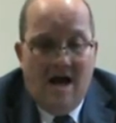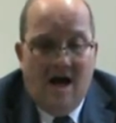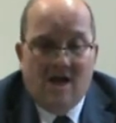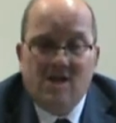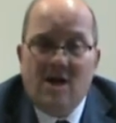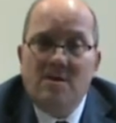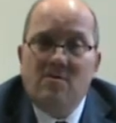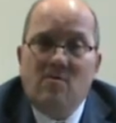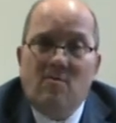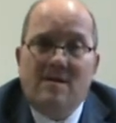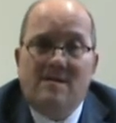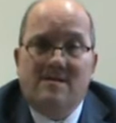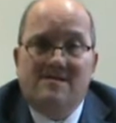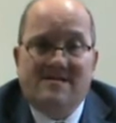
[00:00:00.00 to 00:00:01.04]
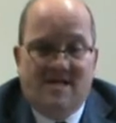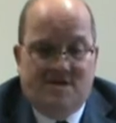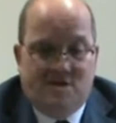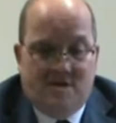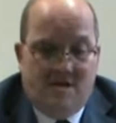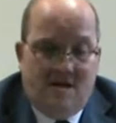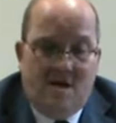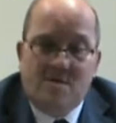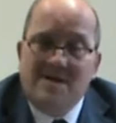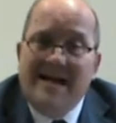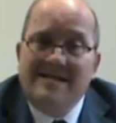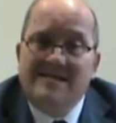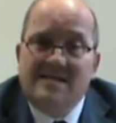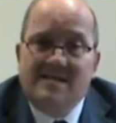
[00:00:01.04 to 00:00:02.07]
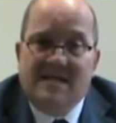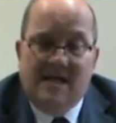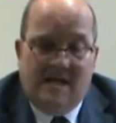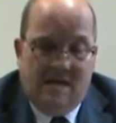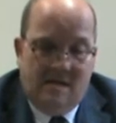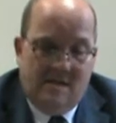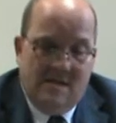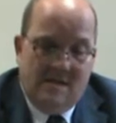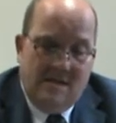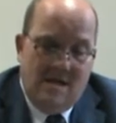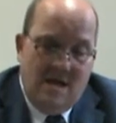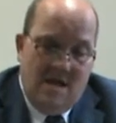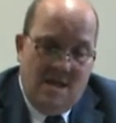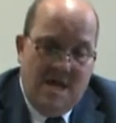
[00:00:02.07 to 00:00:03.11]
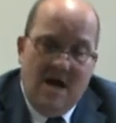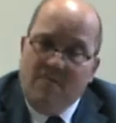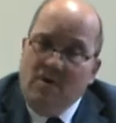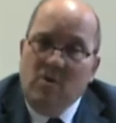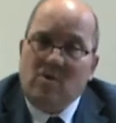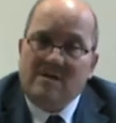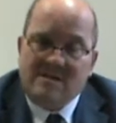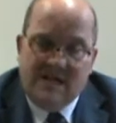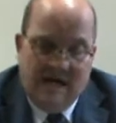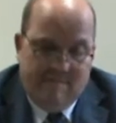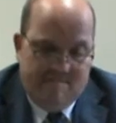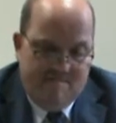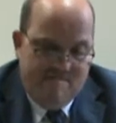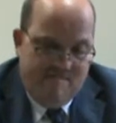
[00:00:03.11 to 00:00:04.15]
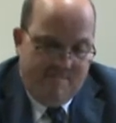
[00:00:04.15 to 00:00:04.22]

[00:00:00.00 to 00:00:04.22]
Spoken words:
Another organization, another entity that we looked up,